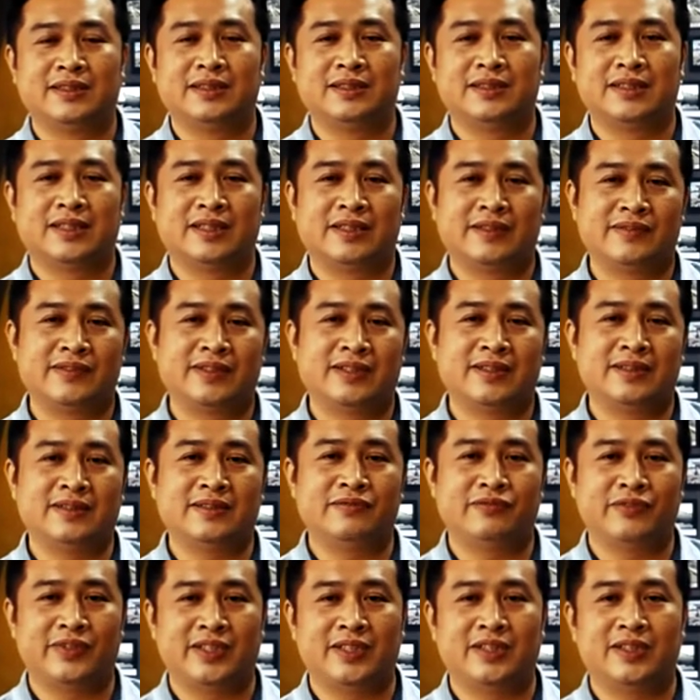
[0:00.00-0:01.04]
Now that's
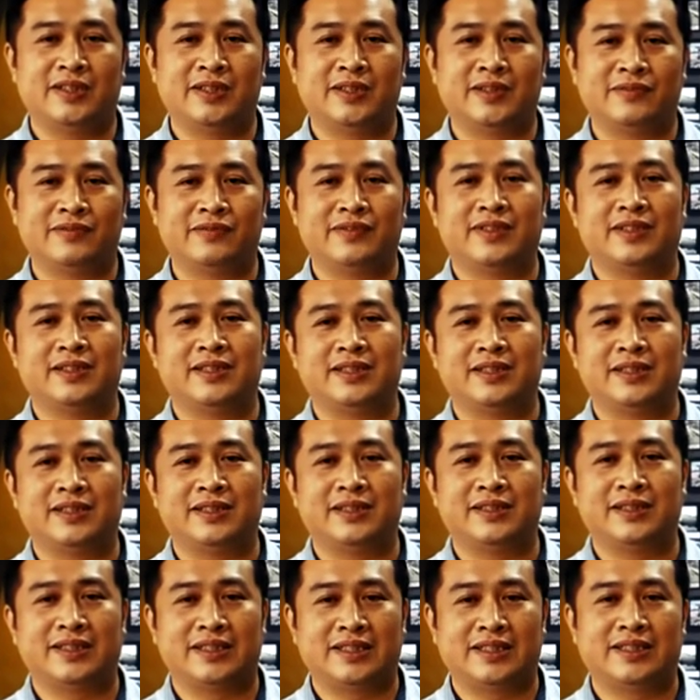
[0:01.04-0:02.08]
another way of
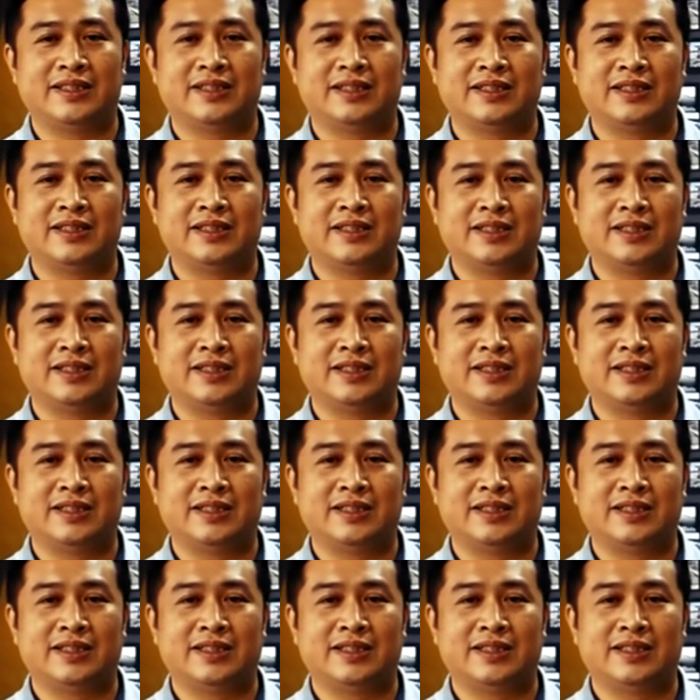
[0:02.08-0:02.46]
getting